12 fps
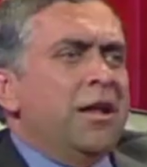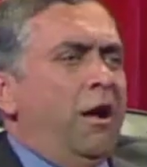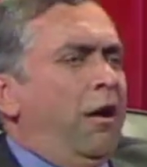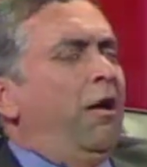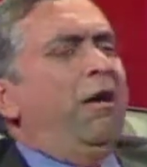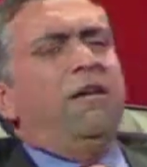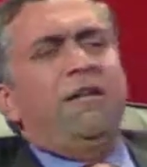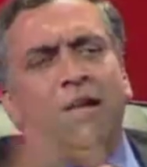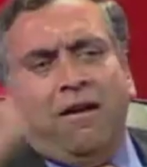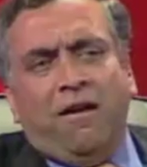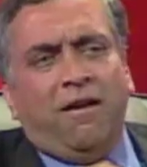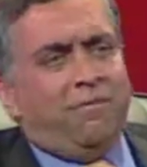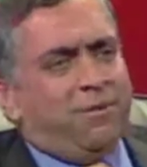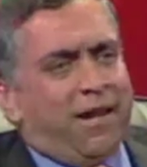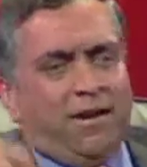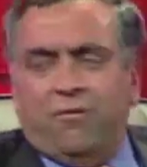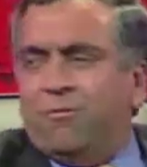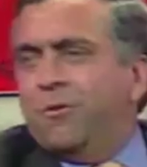Oh, no, but I
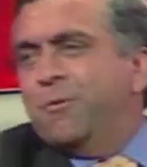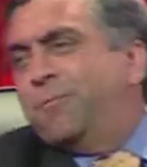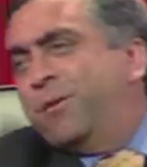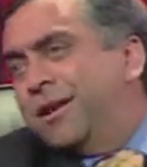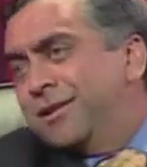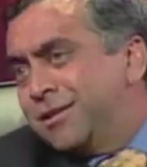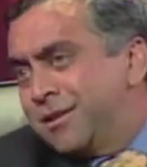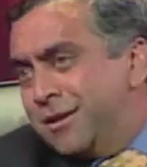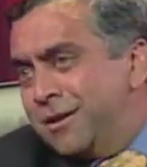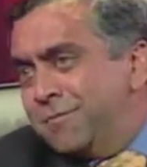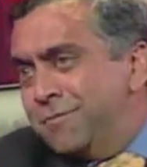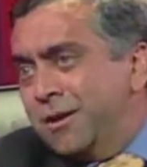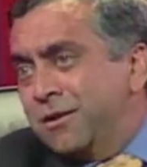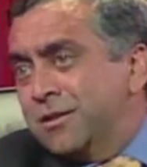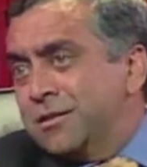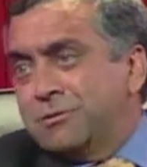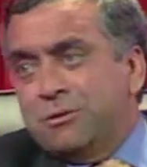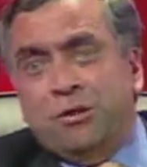don't want to print
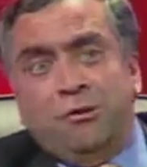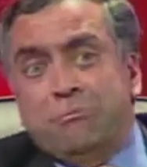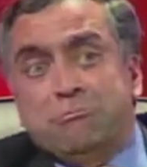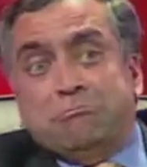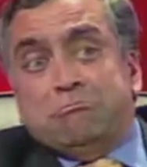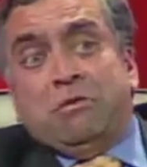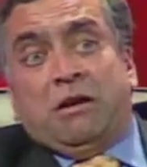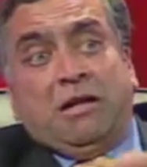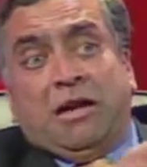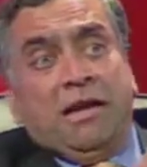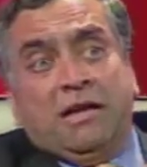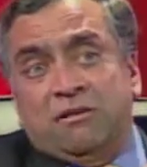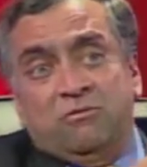because, I can